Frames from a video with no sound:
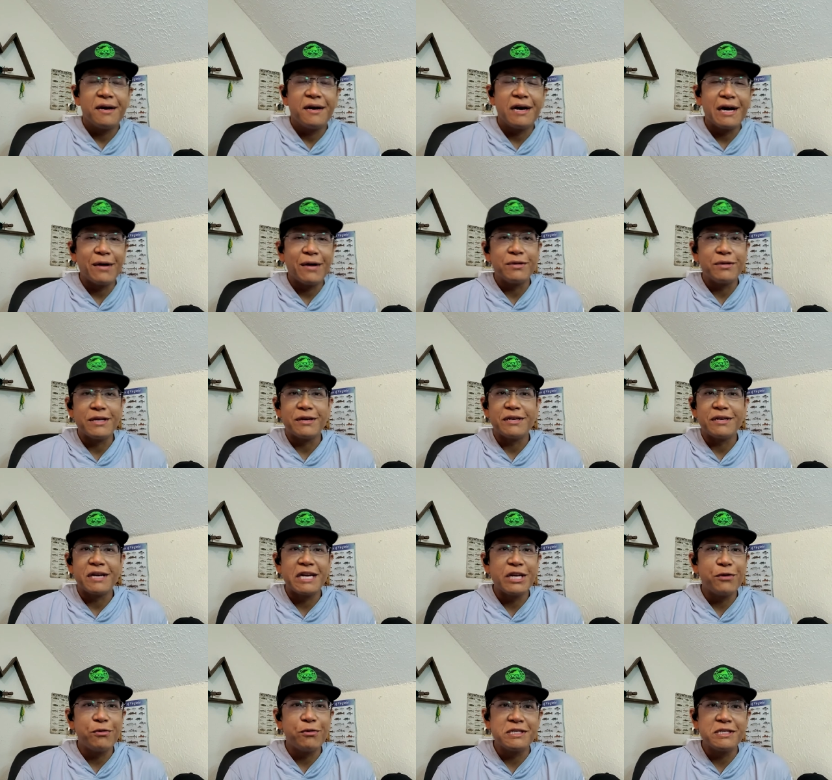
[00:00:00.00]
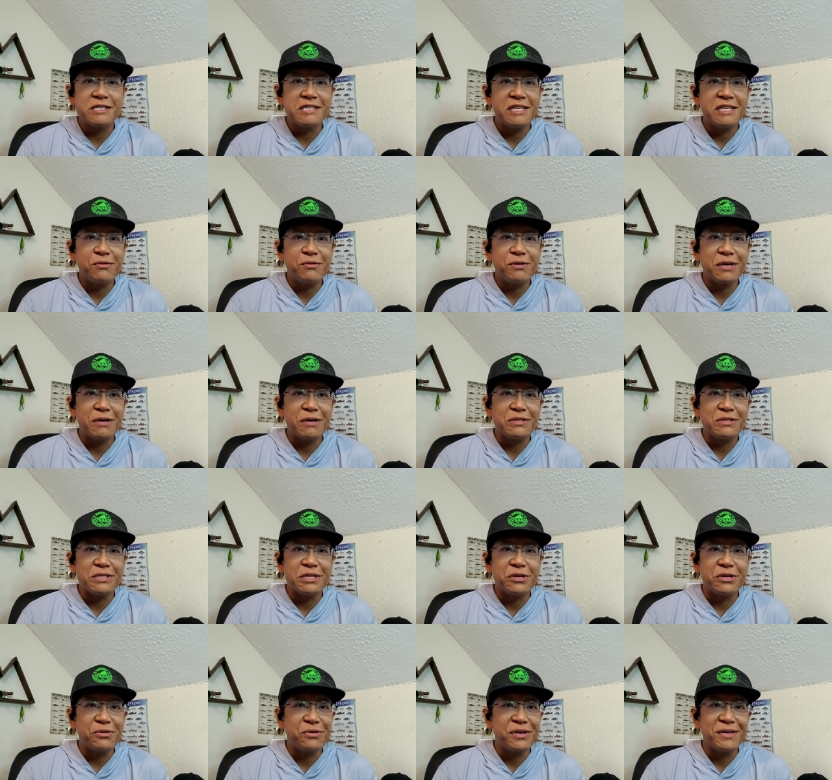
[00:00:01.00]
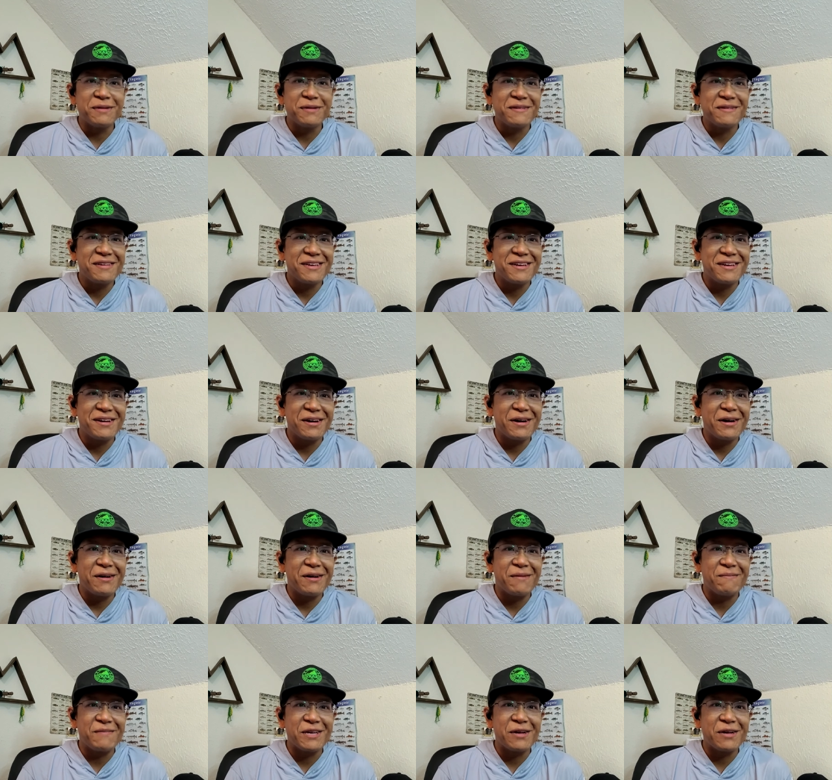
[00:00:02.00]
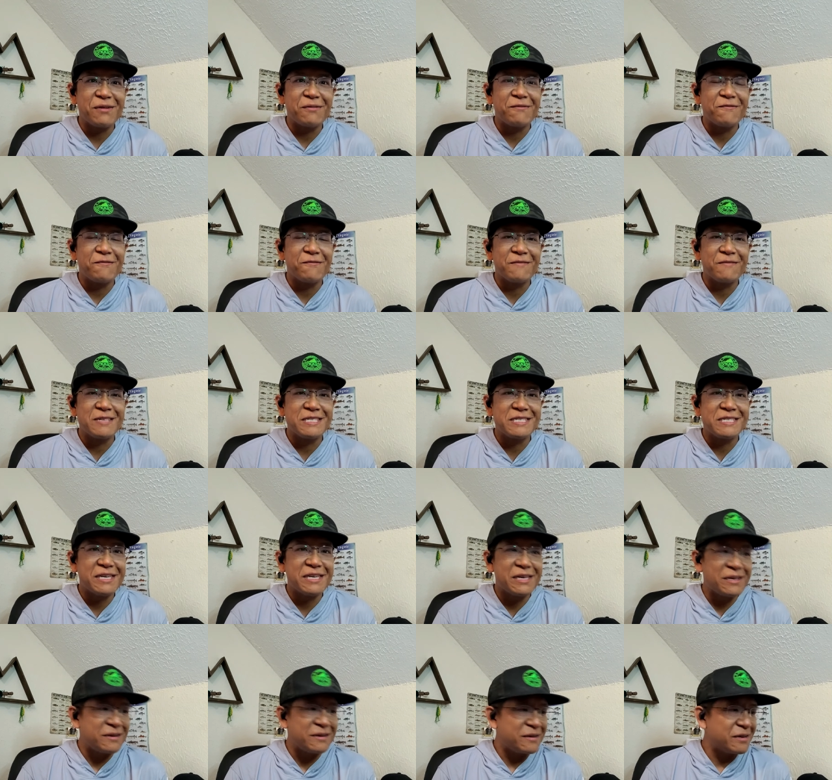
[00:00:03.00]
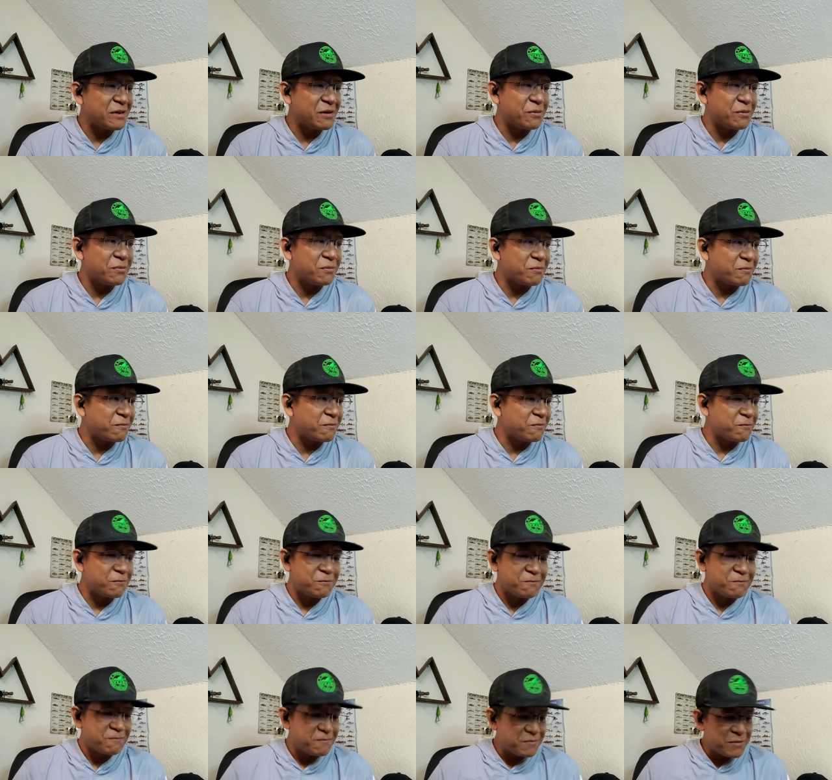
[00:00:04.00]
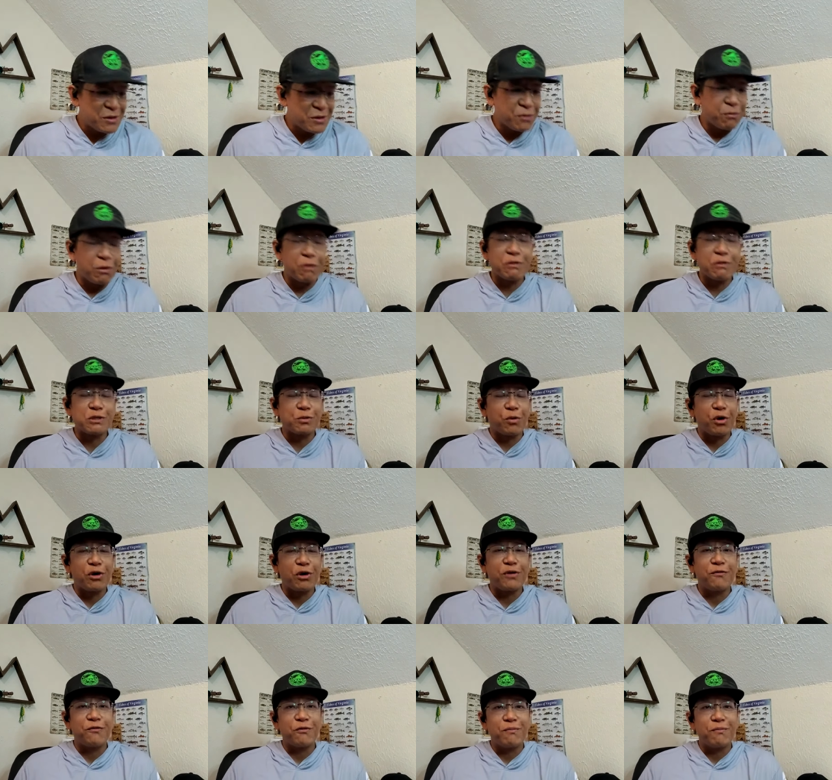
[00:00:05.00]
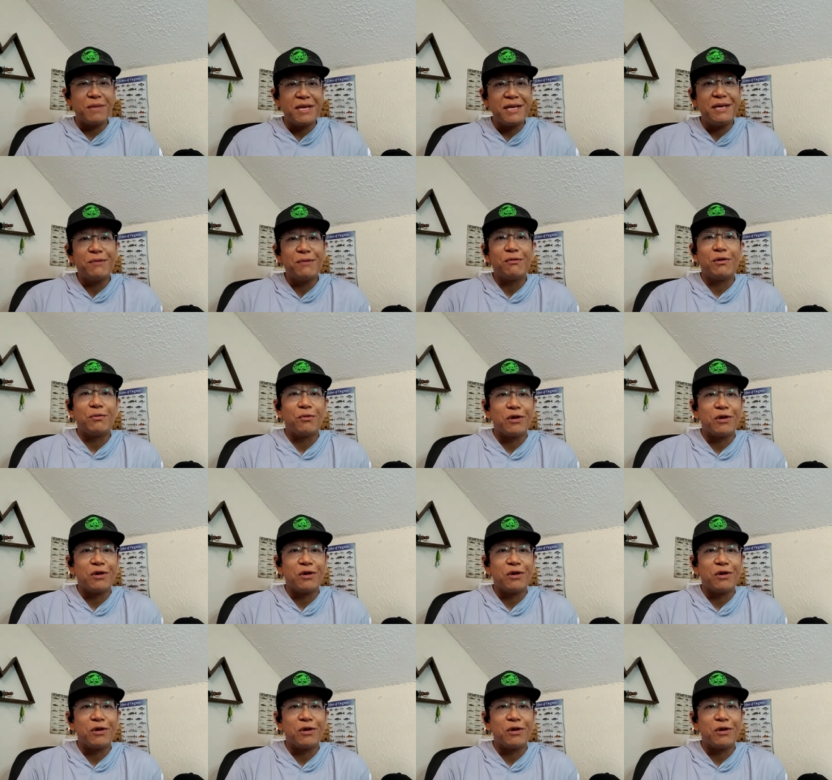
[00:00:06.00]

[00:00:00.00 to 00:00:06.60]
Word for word: uh, without anyone seeing what I was doing. Wow. Um, you know, seeing you know what was working for me, what